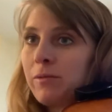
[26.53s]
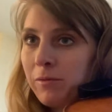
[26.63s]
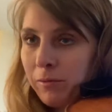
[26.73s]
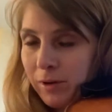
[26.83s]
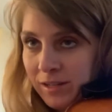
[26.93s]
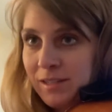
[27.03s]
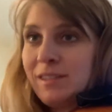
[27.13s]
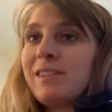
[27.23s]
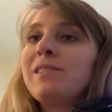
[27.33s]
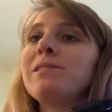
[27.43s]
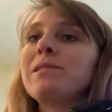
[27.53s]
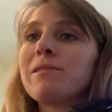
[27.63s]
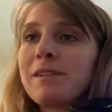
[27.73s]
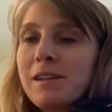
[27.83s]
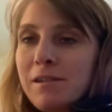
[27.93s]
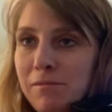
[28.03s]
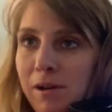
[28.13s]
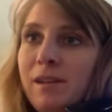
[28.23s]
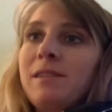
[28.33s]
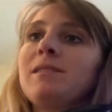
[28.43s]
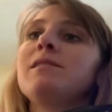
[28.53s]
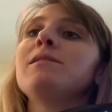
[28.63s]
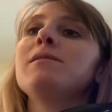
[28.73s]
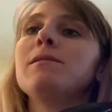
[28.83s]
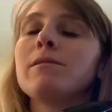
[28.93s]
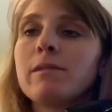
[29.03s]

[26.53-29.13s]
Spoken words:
1, 2, 3, 1, 2,